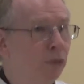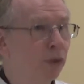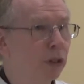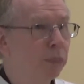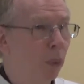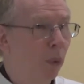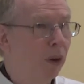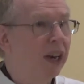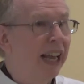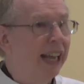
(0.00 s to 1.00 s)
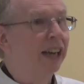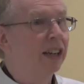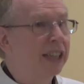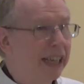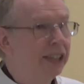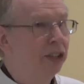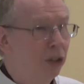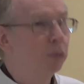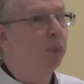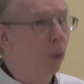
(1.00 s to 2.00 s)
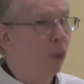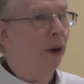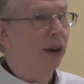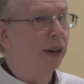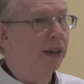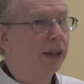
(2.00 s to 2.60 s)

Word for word: for the poor, and it'll get to the poor.